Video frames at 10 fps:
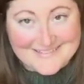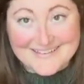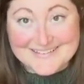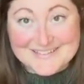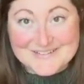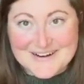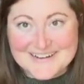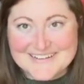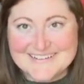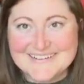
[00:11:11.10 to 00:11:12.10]
Got
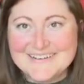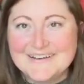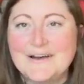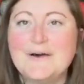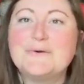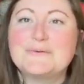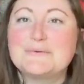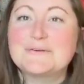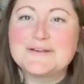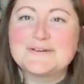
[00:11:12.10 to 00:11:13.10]
distracted. Oh no,
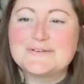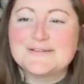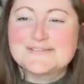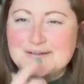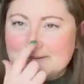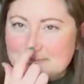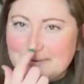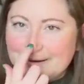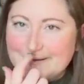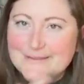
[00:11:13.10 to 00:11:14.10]
we're gonna go downstairs and
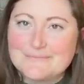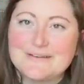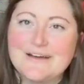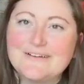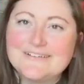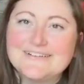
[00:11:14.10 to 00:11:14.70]
bark at them now.